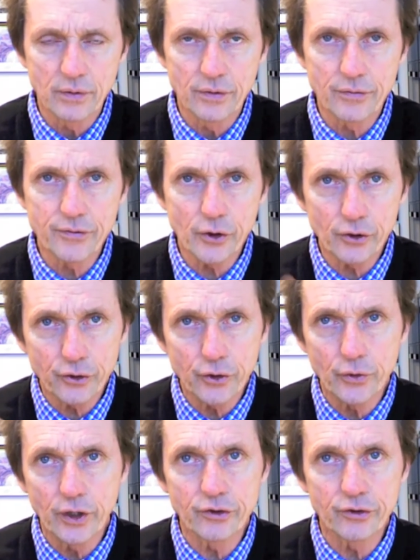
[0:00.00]
The first two
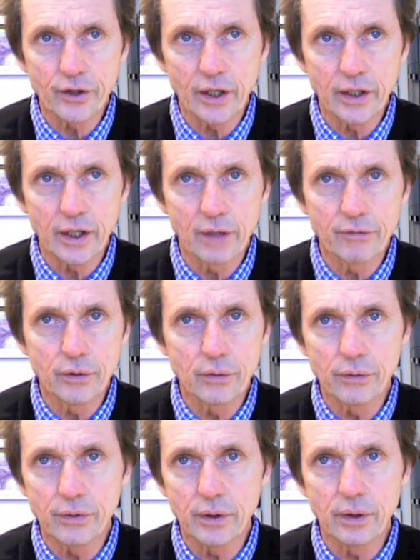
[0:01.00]
reasons I gave
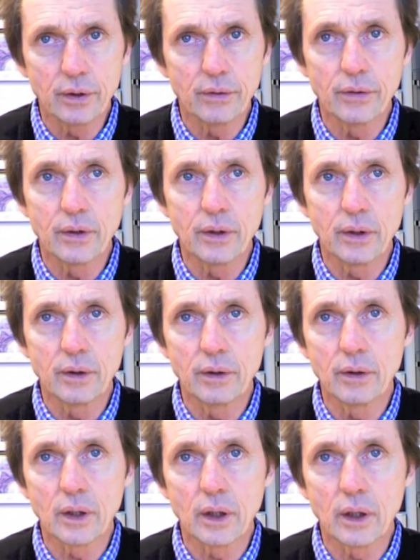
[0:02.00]
you, the
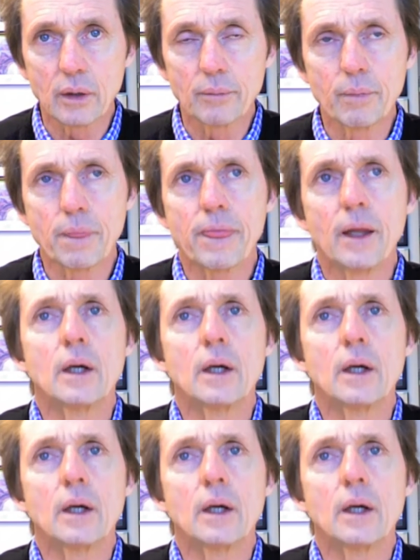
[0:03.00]
the um,